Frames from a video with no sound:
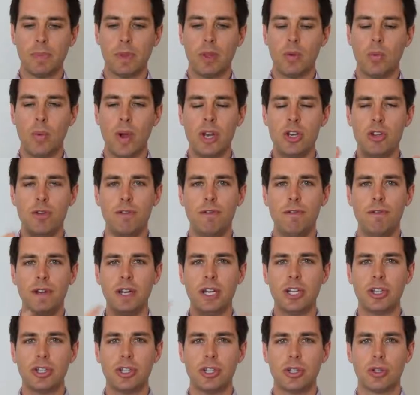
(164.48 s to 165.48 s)
When you
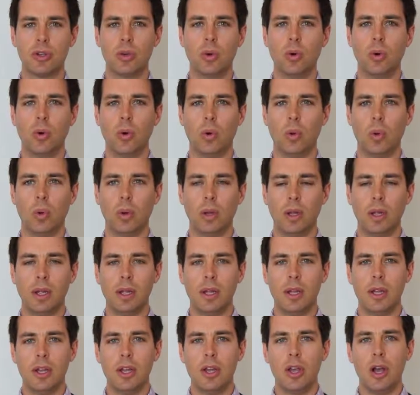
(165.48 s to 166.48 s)
finish the call,
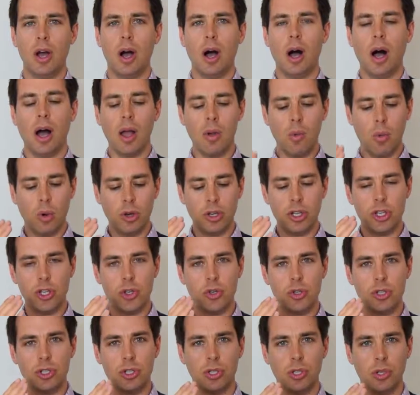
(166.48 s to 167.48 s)
I want
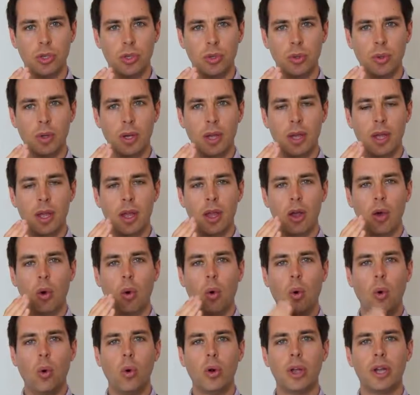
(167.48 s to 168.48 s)
you to
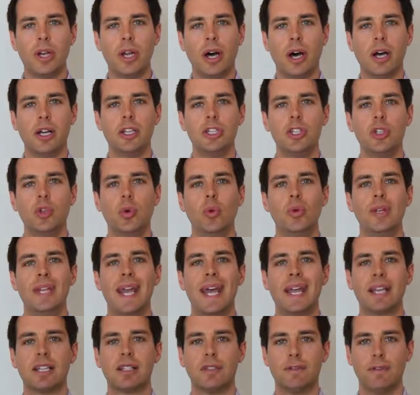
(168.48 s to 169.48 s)
organize your
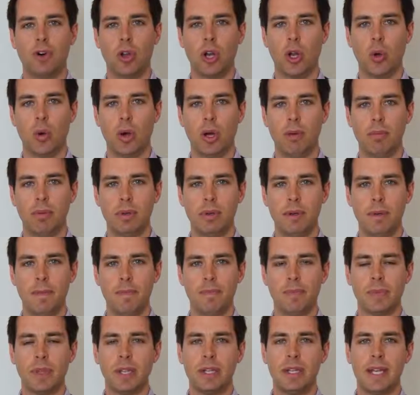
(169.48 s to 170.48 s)
next follow-up.
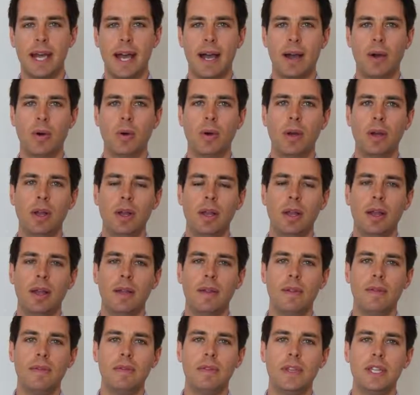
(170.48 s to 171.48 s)
Now,
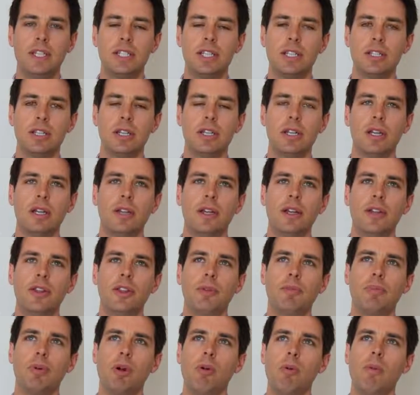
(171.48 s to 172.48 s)

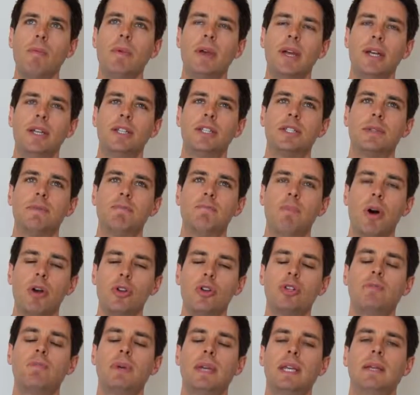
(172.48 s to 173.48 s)
the problem is
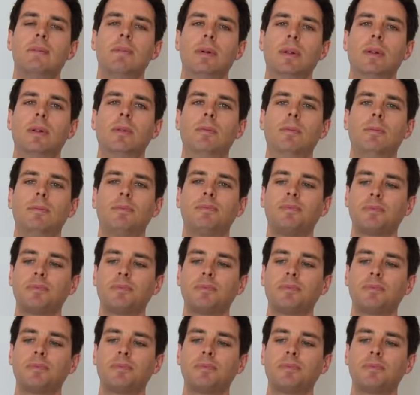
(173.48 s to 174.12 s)
most people